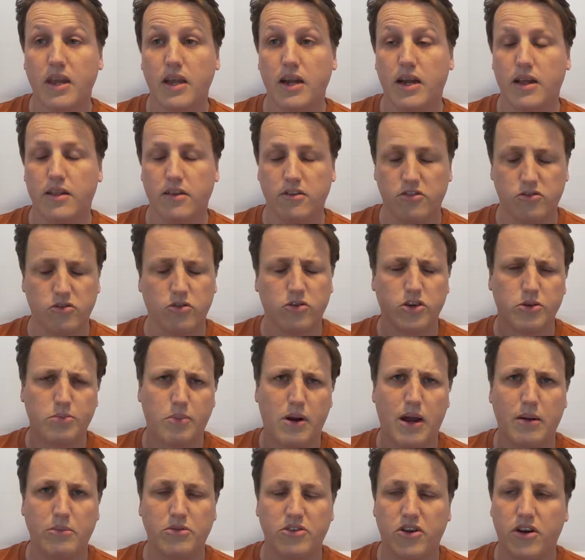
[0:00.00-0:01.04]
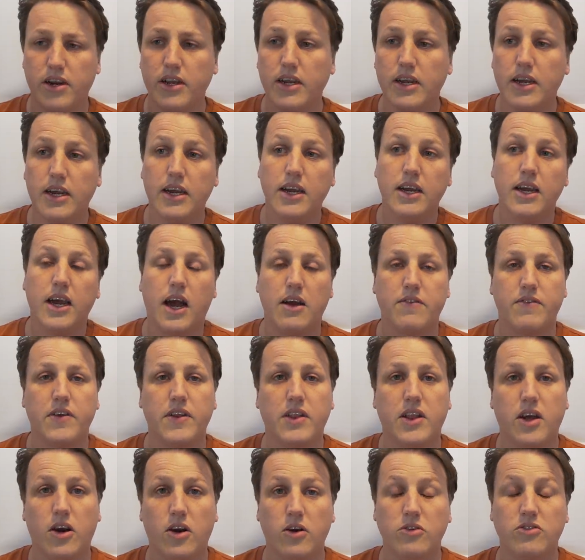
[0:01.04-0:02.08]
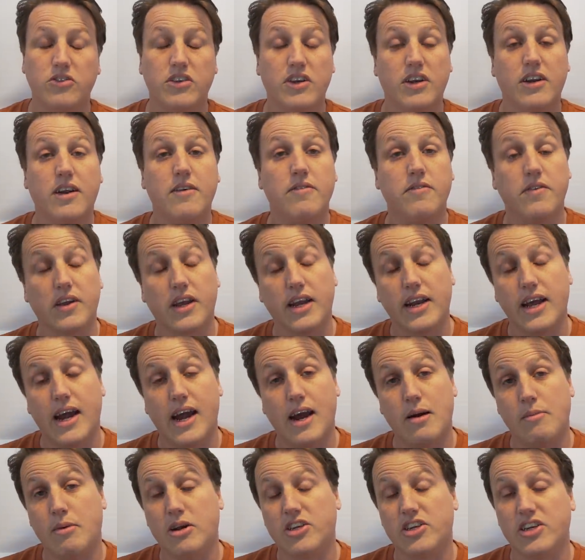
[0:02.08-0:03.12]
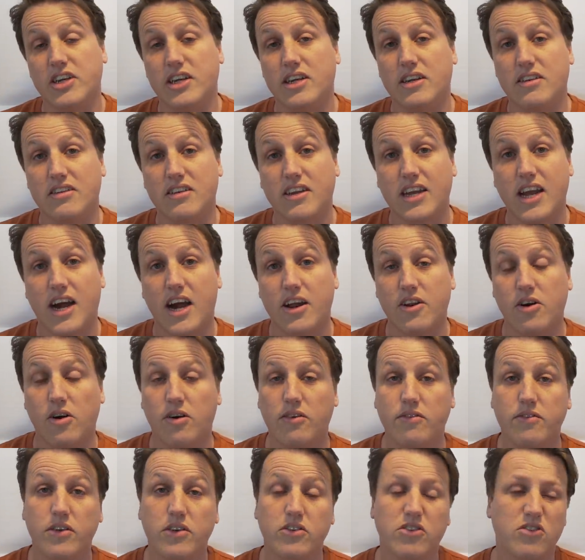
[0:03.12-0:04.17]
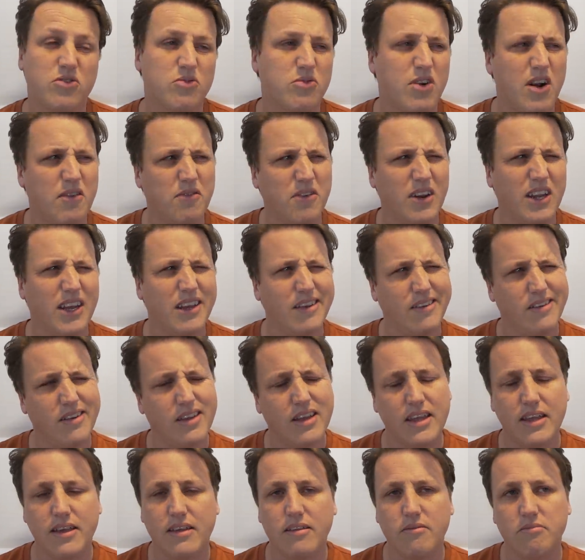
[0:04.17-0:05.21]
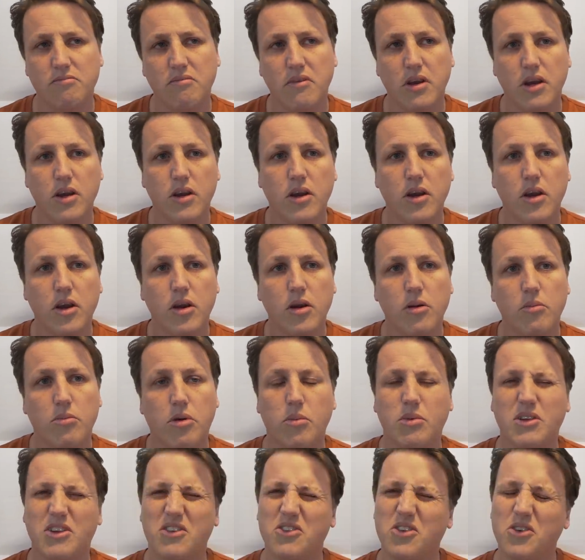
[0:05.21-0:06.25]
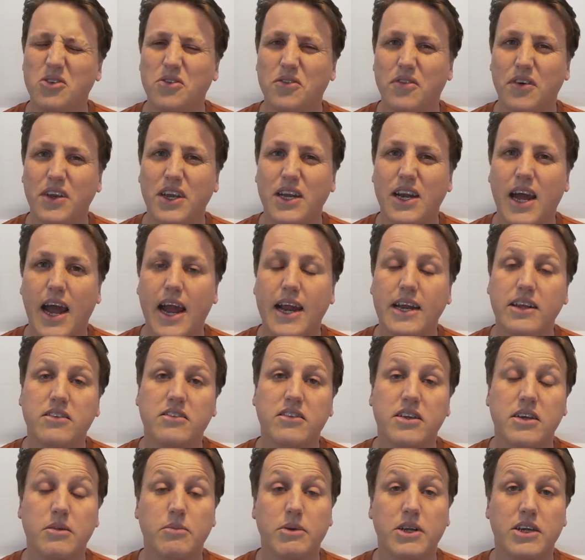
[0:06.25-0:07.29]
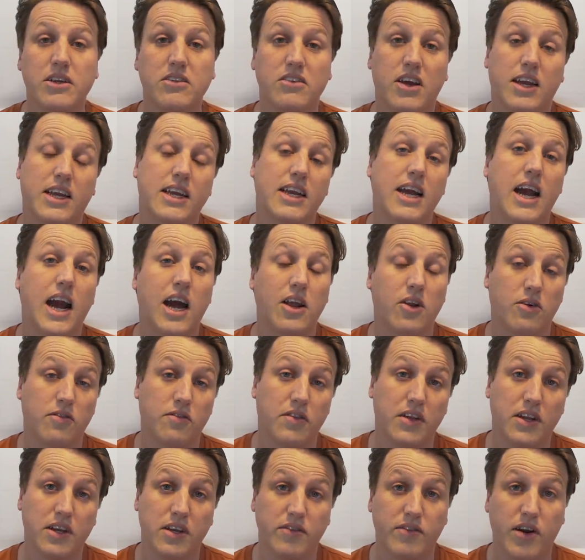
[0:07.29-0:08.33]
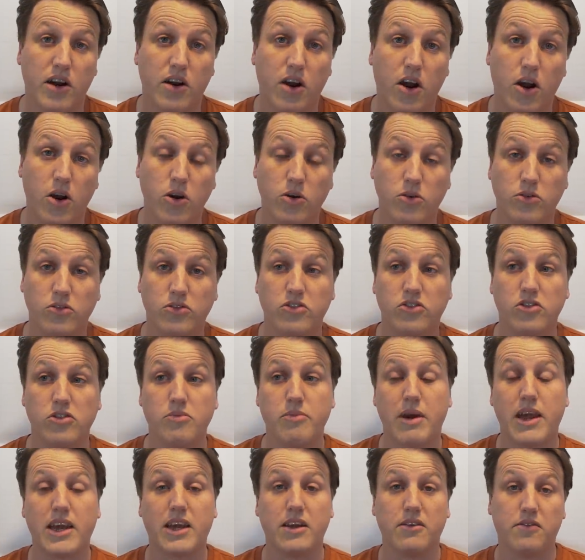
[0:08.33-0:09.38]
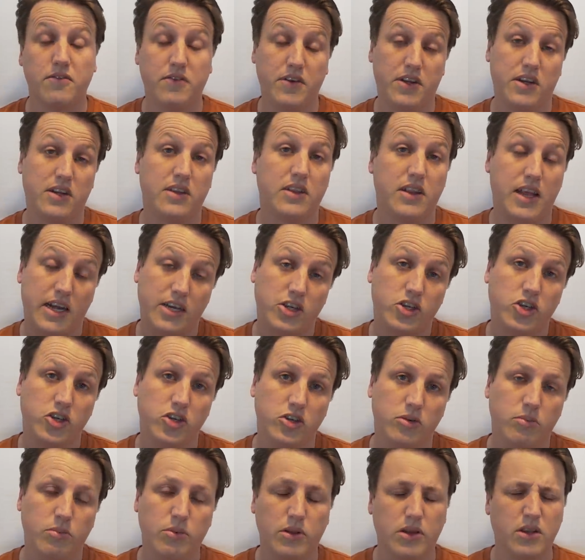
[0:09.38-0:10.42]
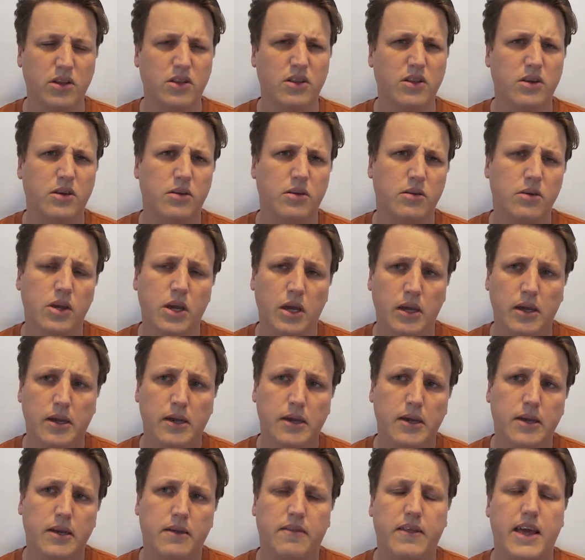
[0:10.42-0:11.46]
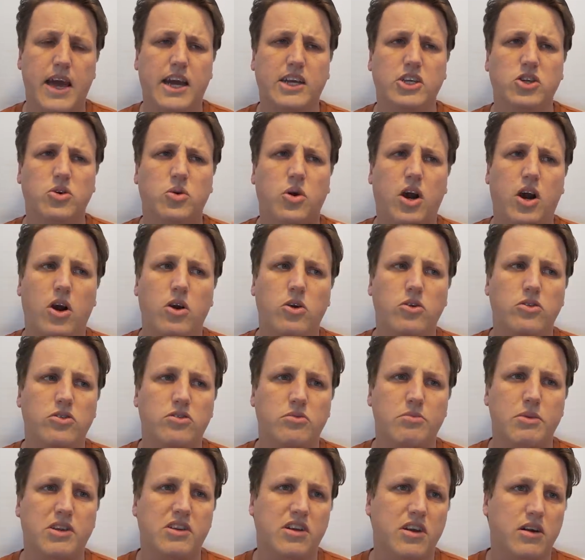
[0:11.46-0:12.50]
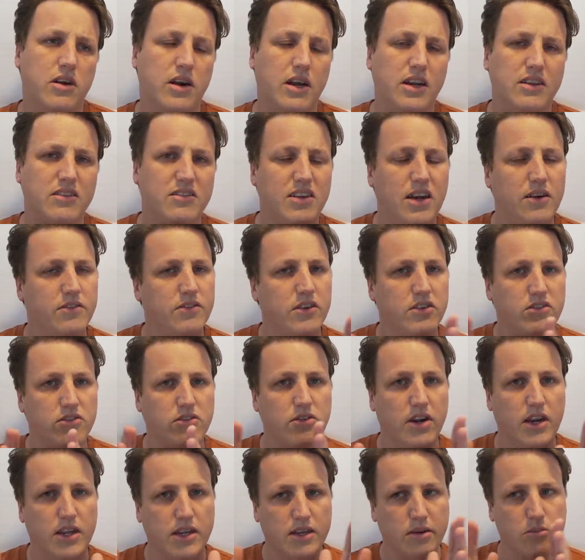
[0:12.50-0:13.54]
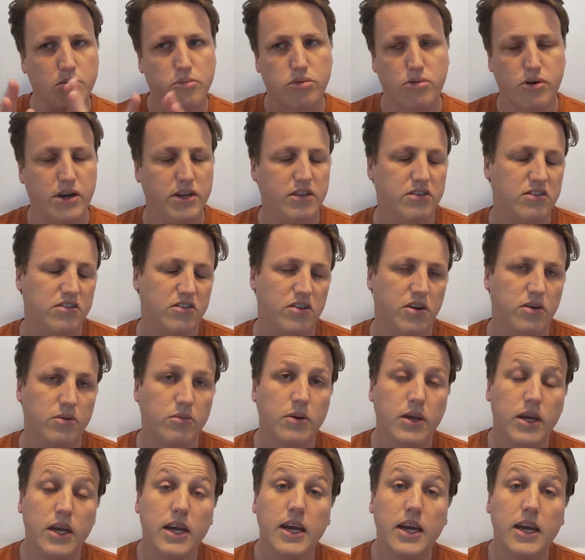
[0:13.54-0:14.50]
the storage pipe, sorry. I fed the hose in and I figured out how much I needed to cut off. So roughly, probably 2 feet, 80 centimeters, I cut off the end of our hose to make it fit in that tube. The actual hose material itself doesn't really compress, so